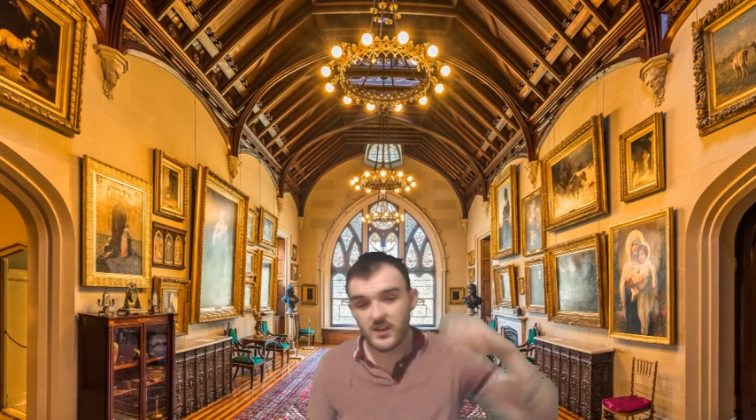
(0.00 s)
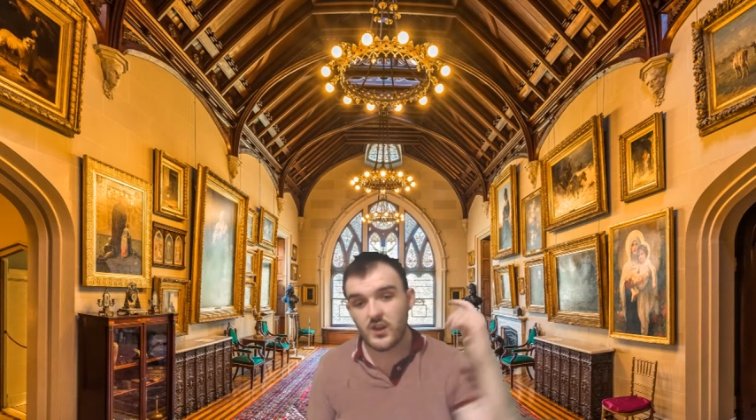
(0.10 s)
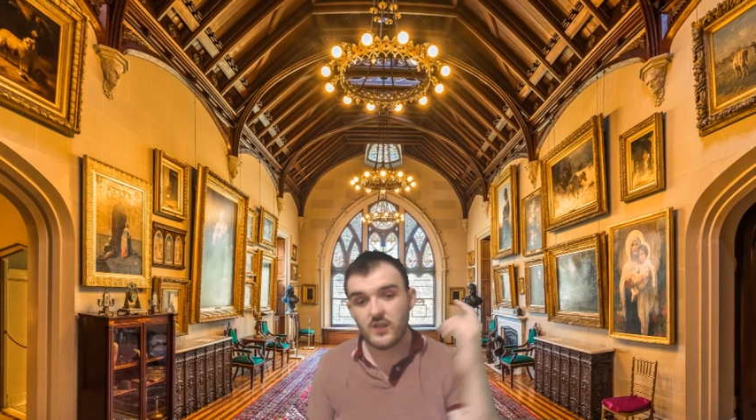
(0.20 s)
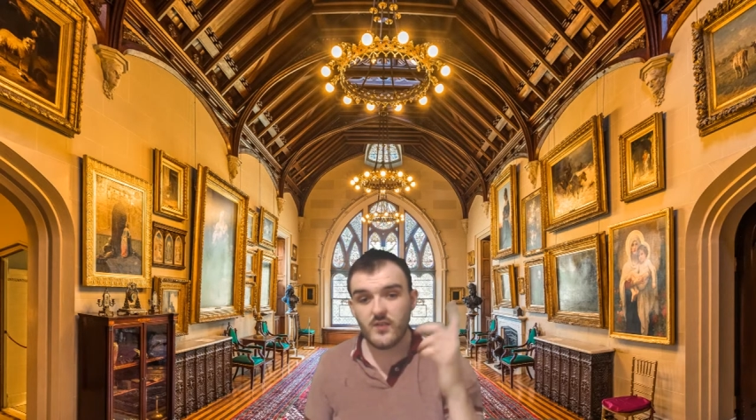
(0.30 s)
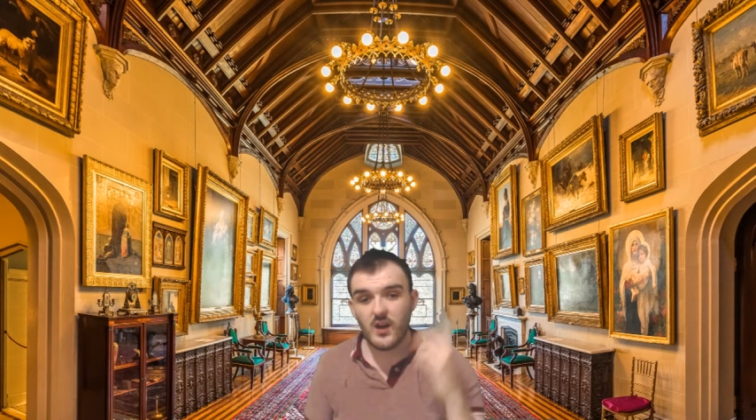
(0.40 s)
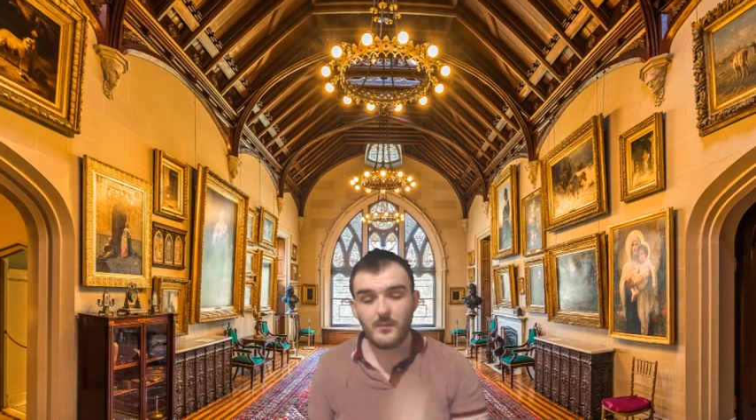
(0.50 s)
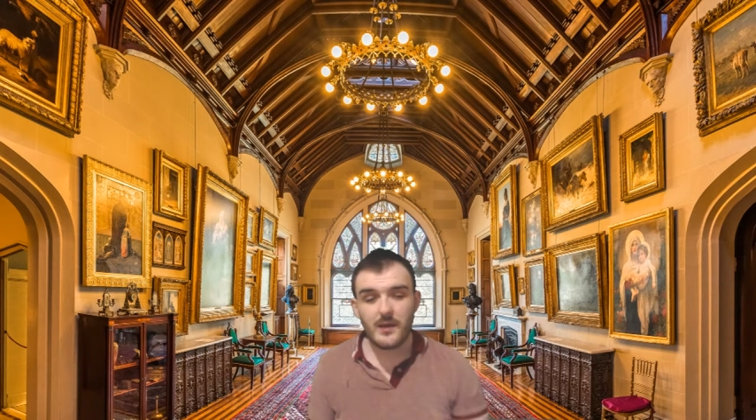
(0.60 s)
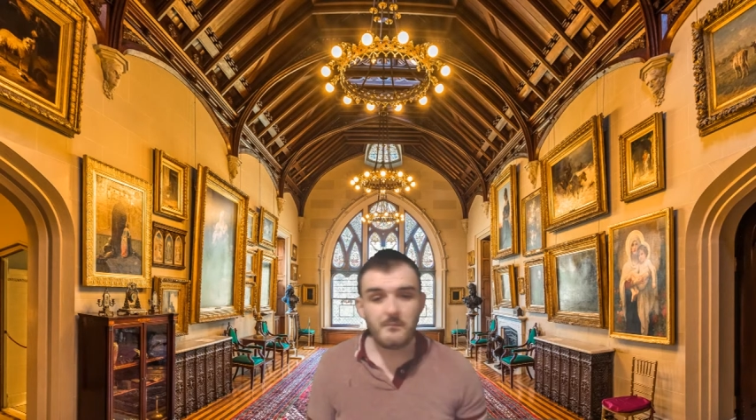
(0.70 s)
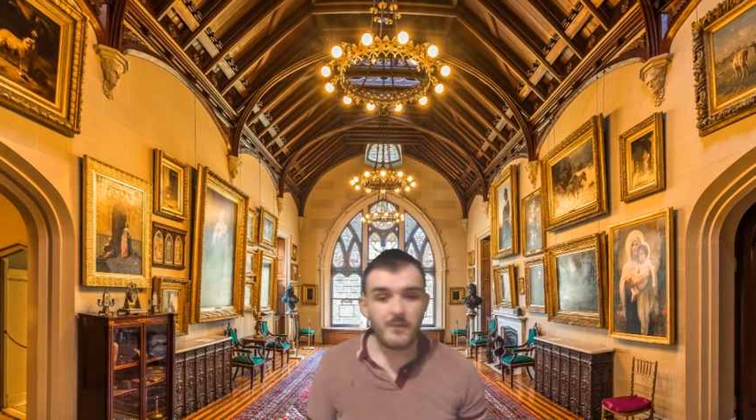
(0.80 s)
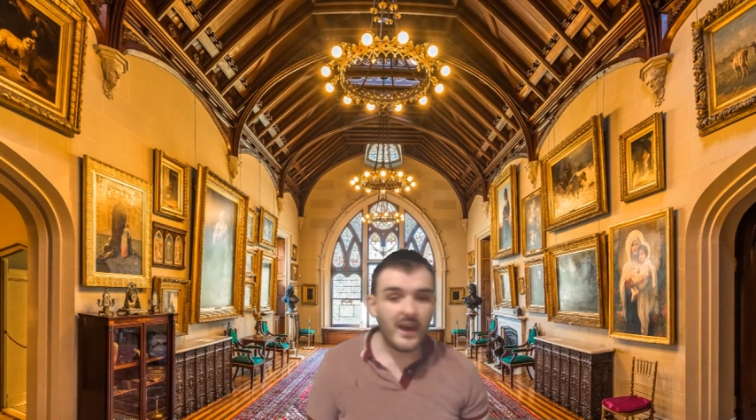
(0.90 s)
you've not
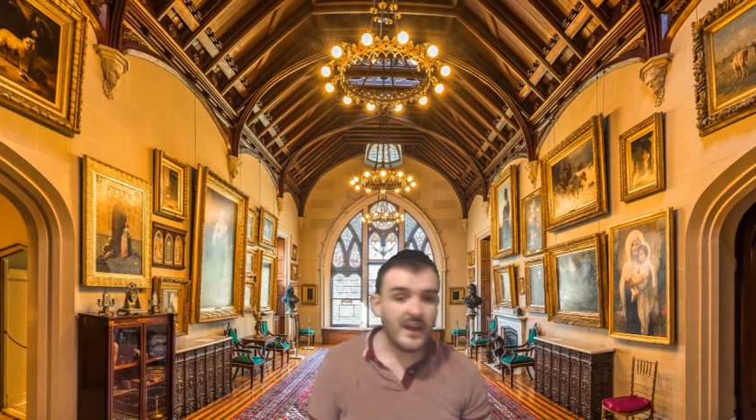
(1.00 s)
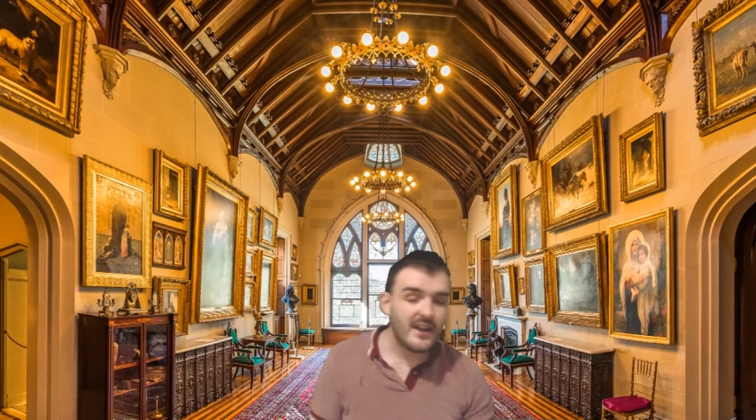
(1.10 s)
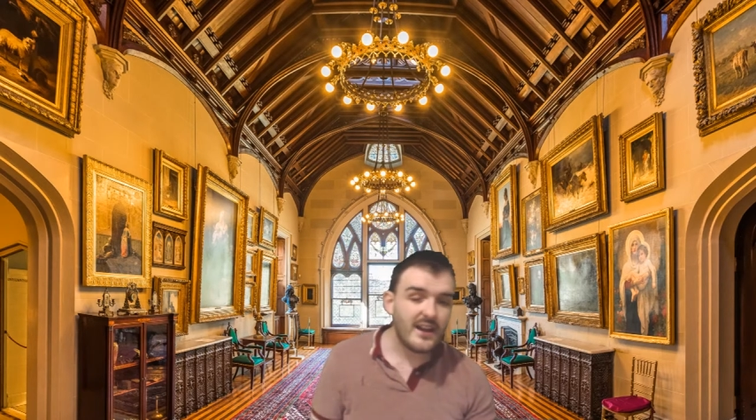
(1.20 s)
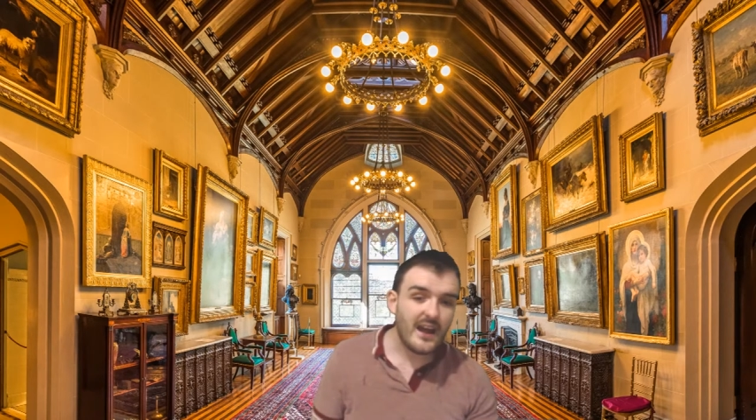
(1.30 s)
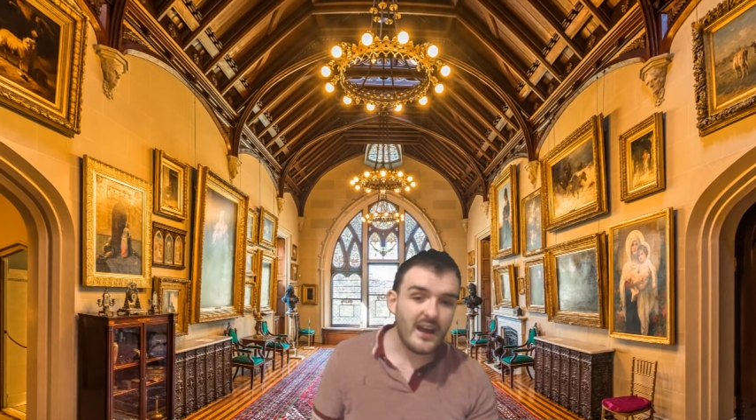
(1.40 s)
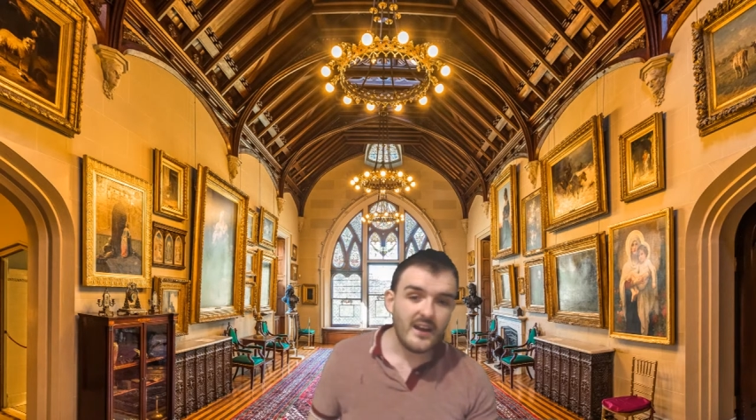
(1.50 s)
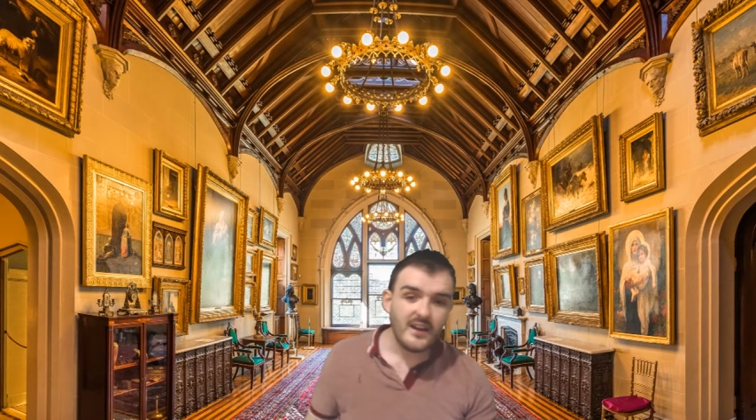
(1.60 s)
been paying that.